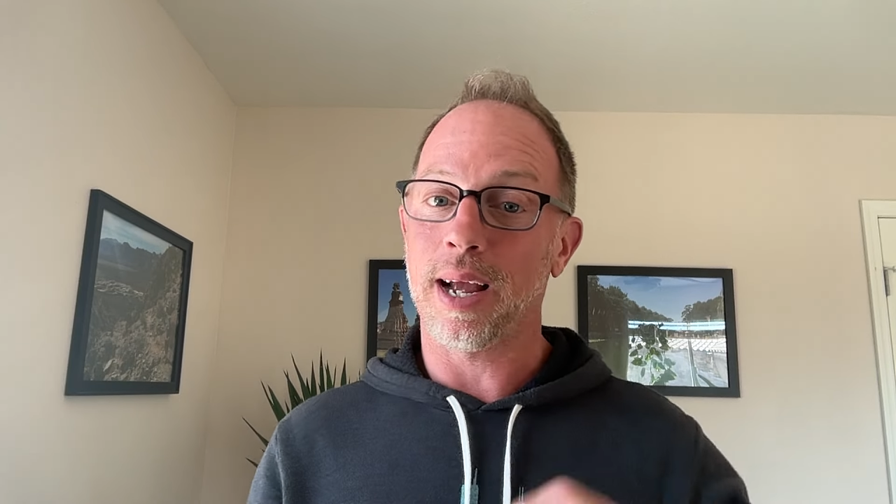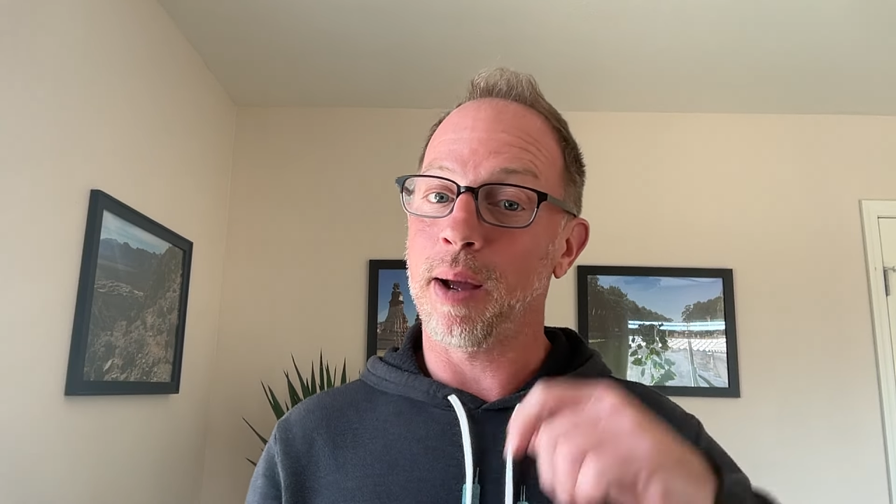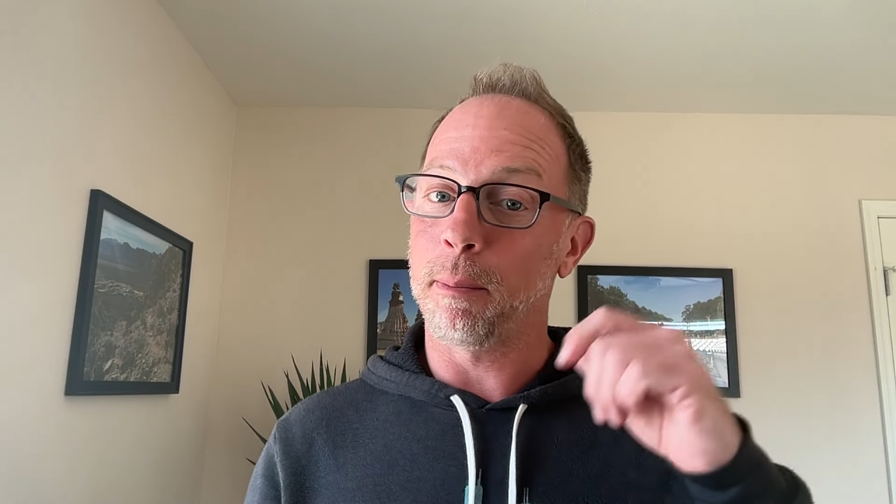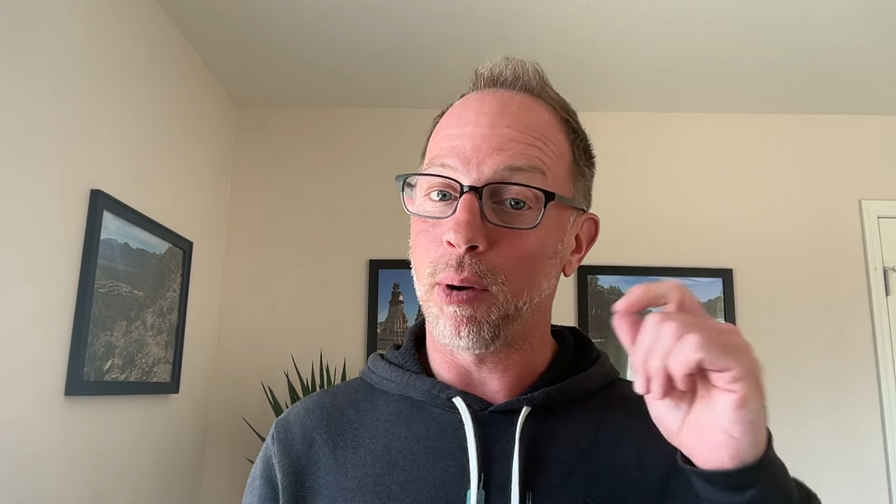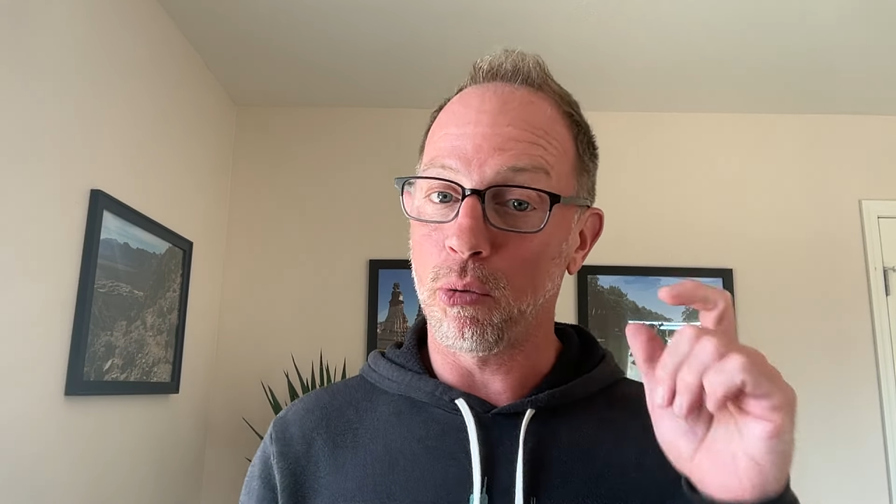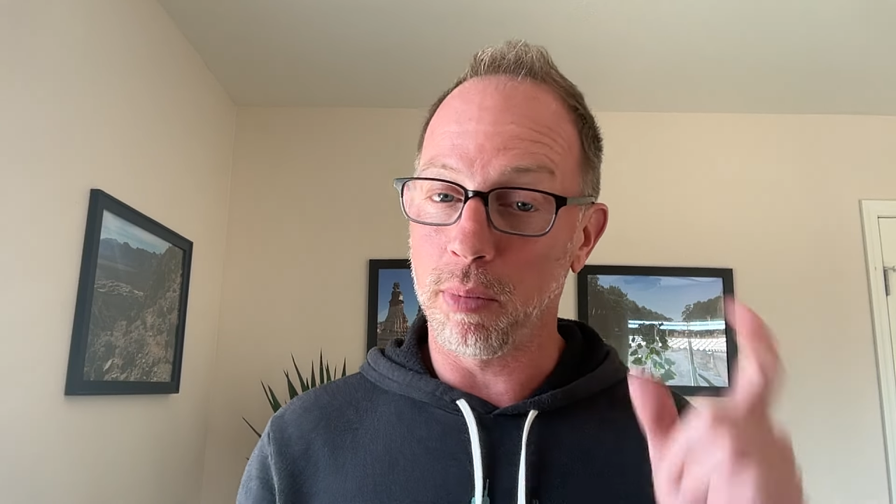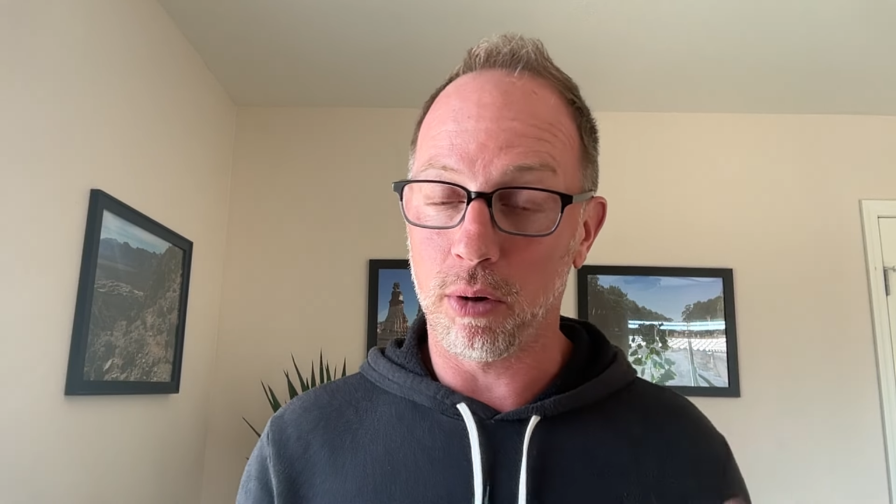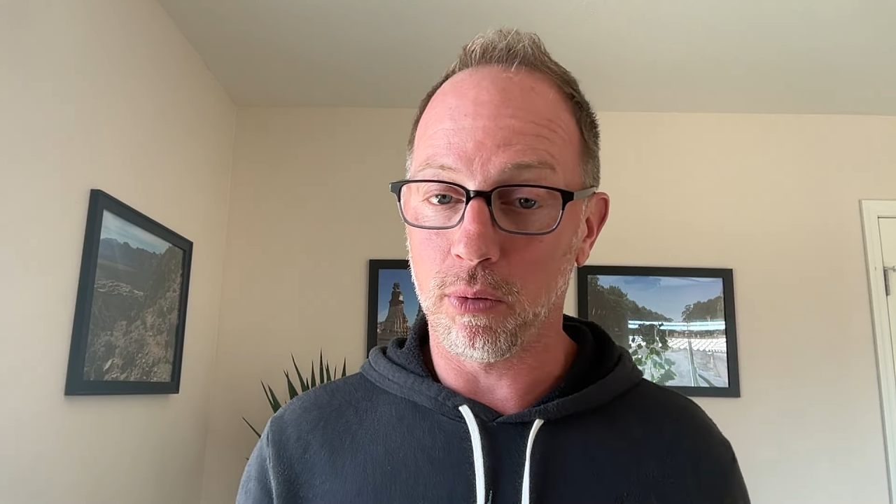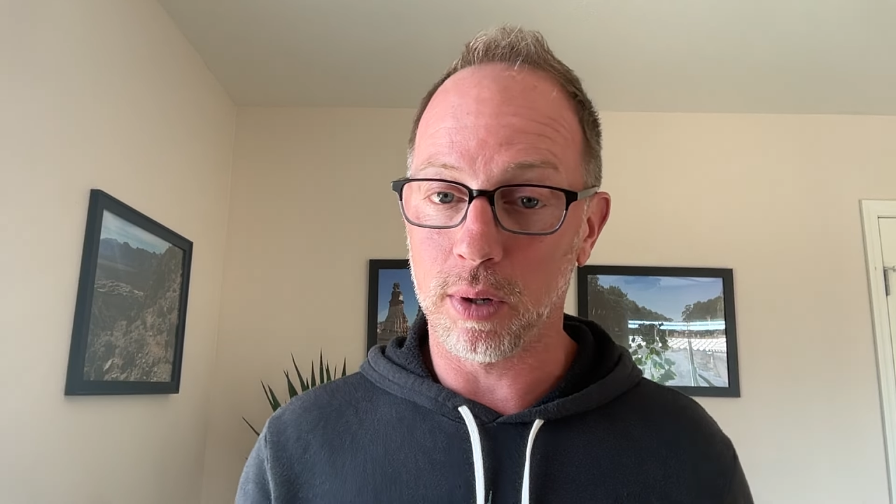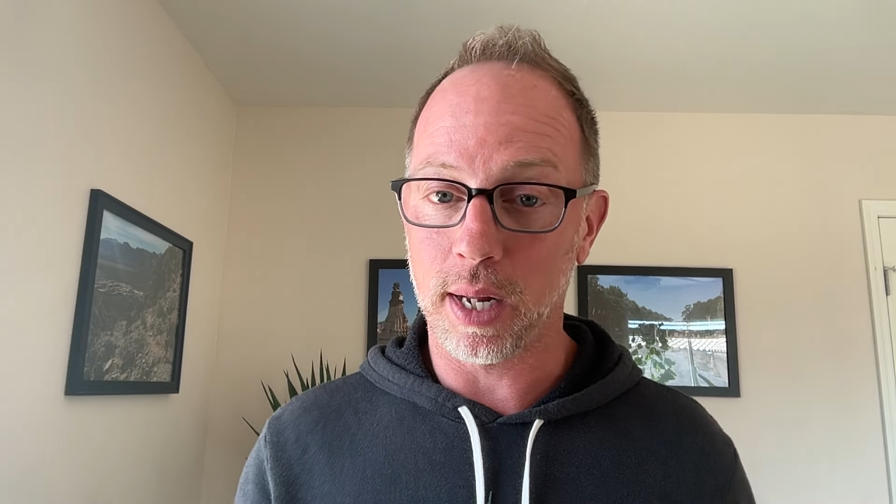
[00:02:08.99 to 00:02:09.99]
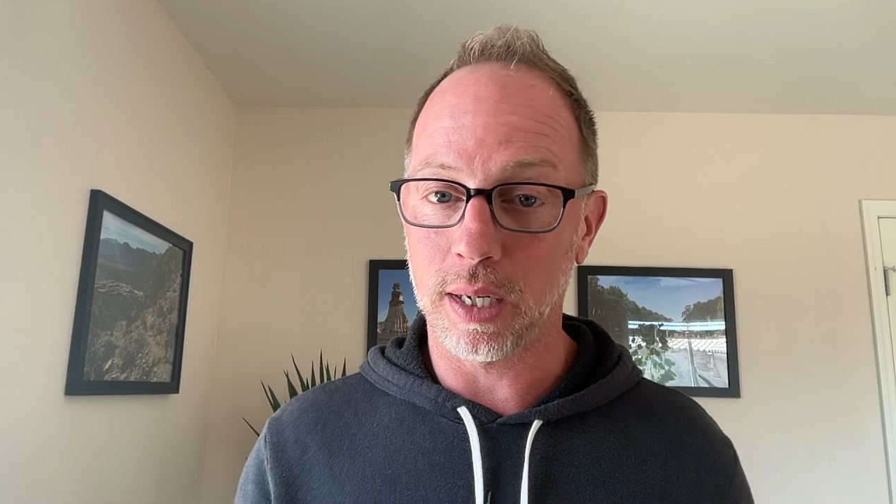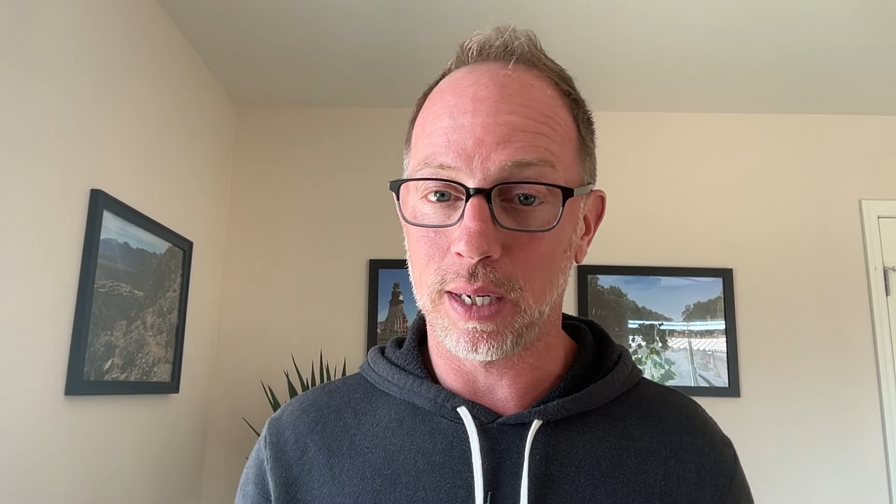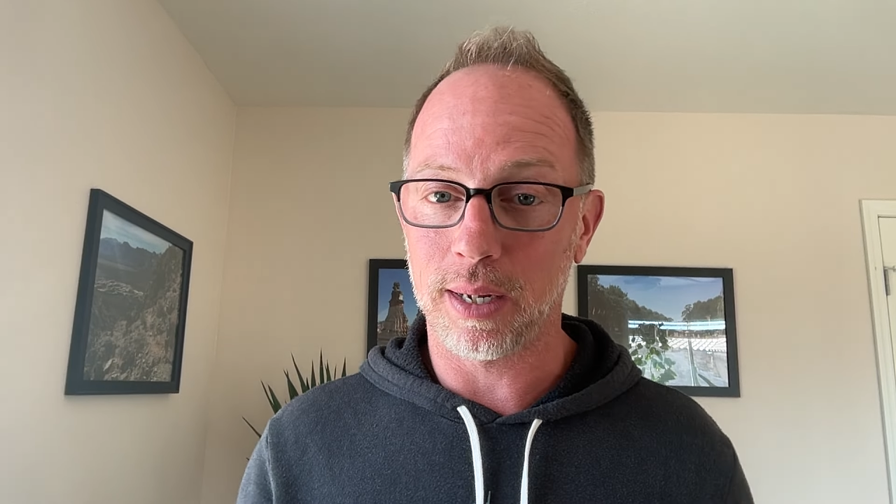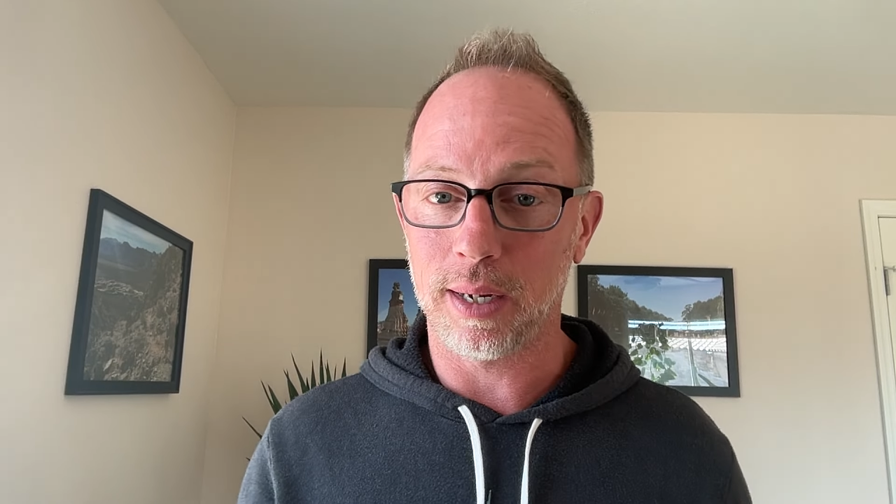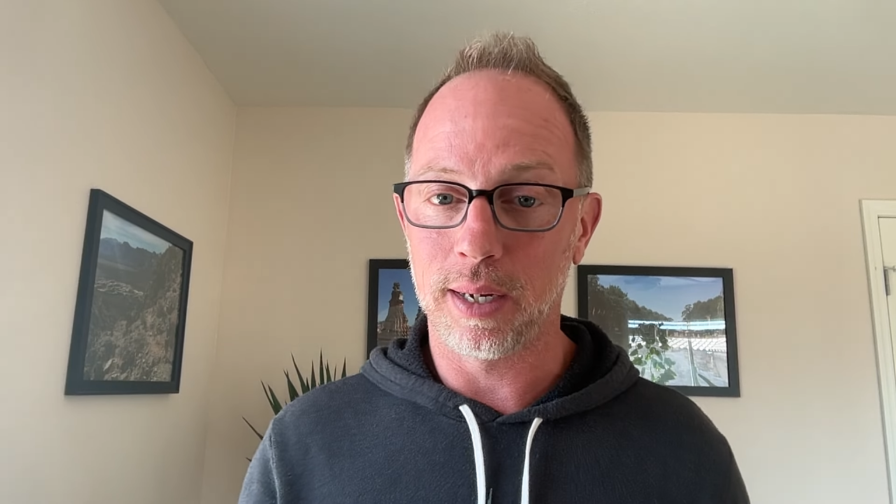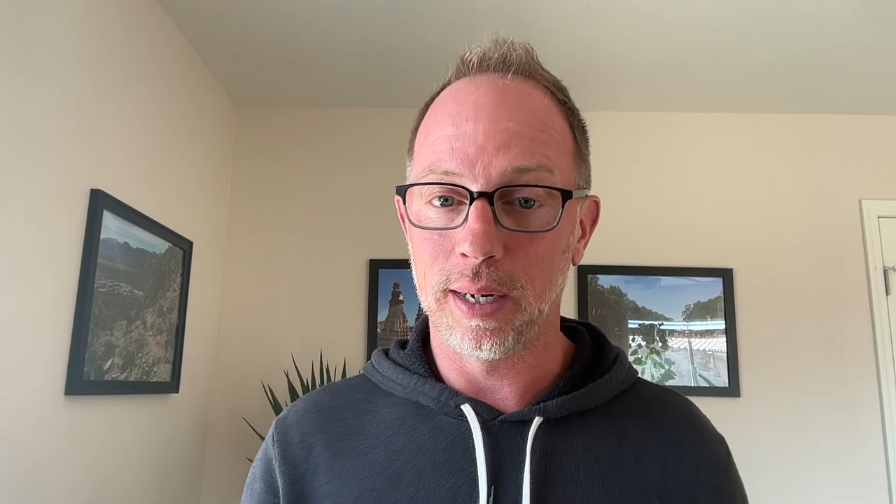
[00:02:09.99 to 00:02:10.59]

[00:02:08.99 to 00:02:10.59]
and bone mineral density.